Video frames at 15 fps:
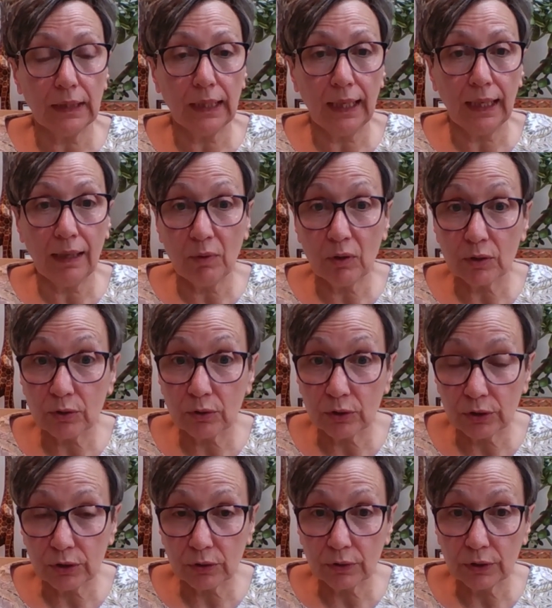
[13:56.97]
And I'm also
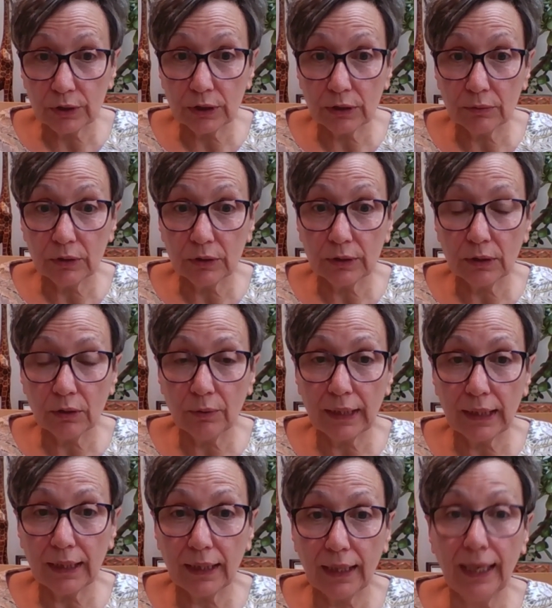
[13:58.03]
just going to do another
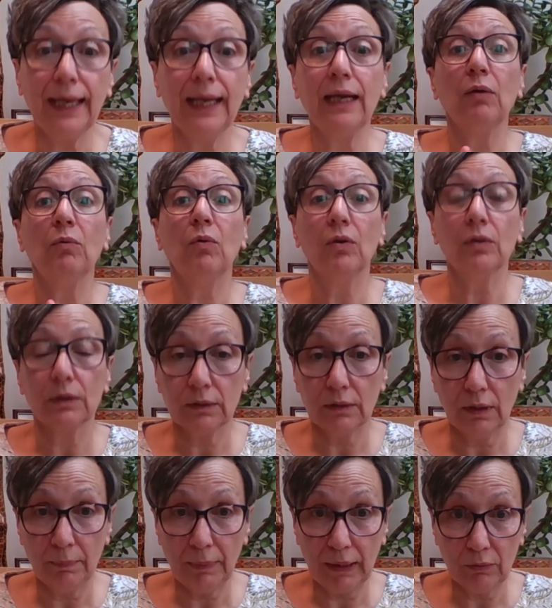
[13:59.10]
quick hair one
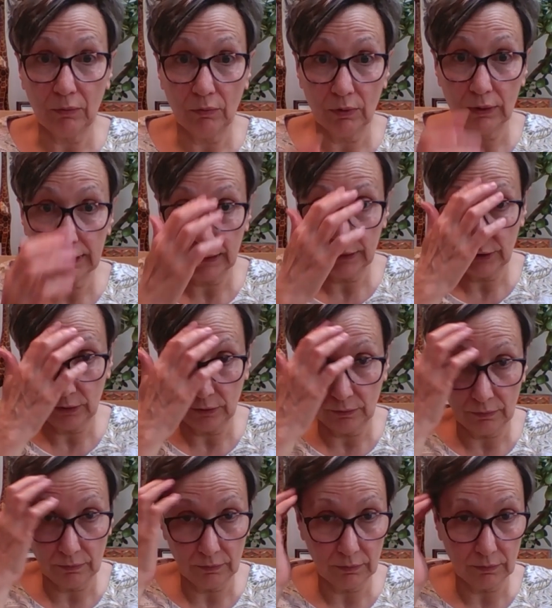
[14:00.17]
about what I do,
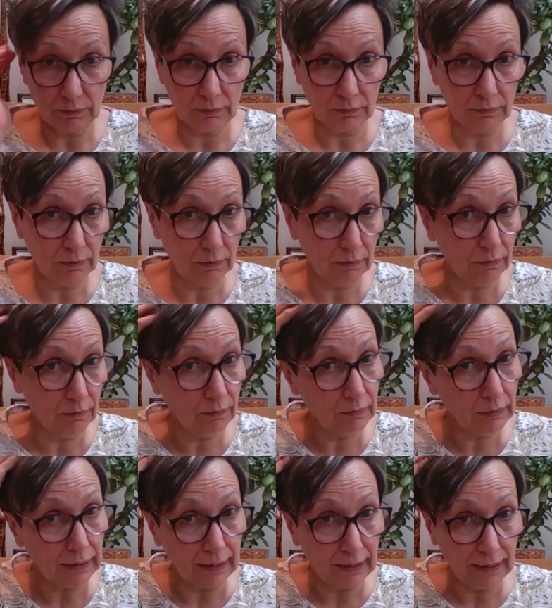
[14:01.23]

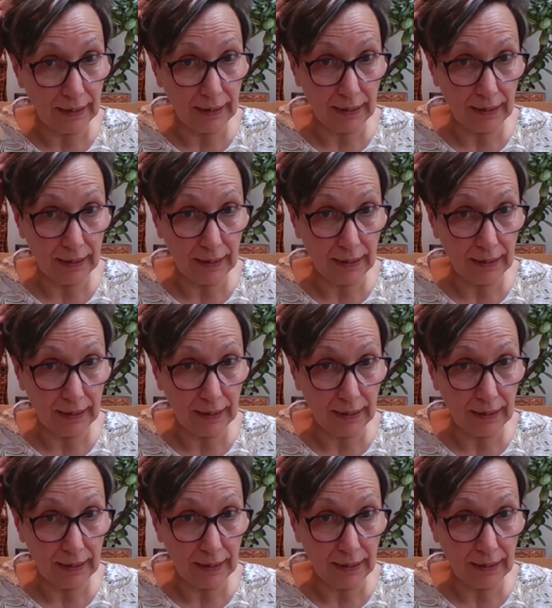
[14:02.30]
like